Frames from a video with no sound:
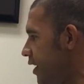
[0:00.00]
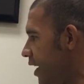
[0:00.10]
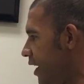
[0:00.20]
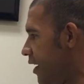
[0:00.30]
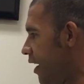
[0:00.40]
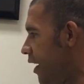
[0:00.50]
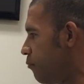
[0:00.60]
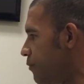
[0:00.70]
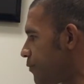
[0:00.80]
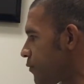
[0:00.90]
in
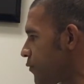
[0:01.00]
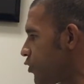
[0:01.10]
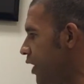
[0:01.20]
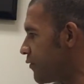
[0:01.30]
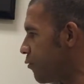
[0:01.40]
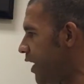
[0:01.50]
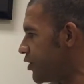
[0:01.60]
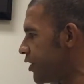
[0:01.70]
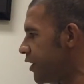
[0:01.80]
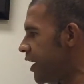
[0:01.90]

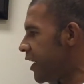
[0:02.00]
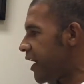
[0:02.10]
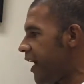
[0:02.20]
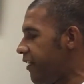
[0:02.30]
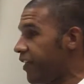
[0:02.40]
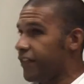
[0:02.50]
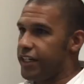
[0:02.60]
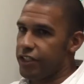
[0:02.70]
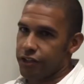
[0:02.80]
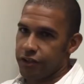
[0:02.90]
transformation, and then the
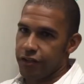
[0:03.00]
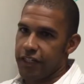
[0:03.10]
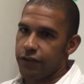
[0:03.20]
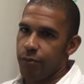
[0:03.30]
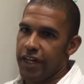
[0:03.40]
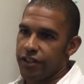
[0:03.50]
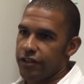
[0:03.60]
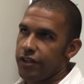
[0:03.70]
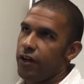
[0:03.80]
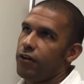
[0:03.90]
digital transformation.
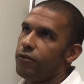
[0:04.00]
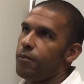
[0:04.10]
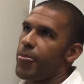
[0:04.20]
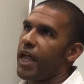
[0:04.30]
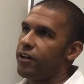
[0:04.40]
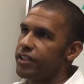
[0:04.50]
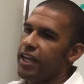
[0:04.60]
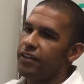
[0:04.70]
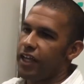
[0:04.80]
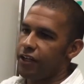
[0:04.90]
So
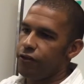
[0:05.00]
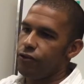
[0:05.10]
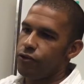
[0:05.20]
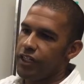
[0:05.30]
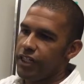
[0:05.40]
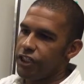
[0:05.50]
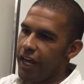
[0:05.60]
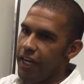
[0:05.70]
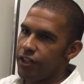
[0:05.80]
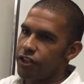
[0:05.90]
understanding that you do need a
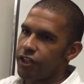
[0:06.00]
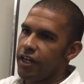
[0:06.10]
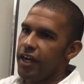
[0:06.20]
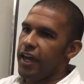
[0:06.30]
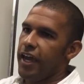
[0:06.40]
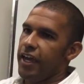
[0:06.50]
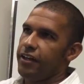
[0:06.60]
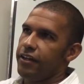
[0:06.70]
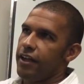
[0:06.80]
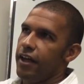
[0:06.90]
change, and
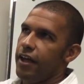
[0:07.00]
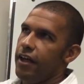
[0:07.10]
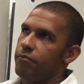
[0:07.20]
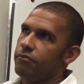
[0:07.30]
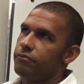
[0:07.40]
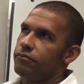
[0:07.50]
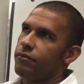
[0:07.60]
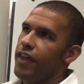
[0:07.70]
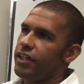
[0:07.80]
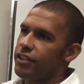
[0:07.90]

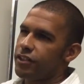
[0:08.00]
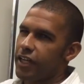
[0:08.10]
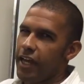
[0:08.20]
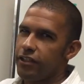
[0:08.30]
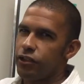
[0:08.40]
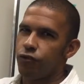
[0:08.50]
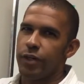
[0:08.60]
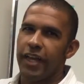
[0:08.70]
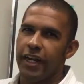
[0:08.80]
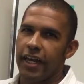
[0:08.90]
then just kind of
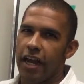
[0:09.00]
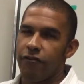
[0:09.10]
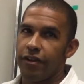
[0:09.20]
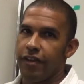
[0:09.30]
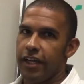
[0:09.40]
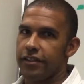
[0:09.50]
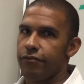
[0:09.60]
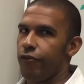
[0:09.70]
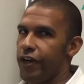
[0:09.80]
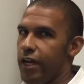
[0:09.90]
streamlining everything to
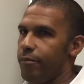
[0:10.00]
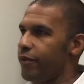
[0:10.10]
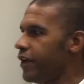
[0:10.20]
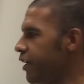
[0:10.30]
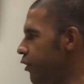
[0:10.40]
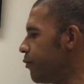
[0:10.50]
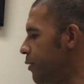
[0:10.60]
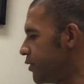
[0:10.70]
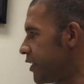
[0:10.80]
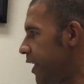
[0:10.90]
free up your
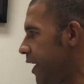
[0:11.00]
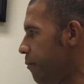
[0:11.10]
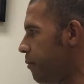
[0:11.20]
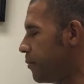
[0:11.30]
people's time.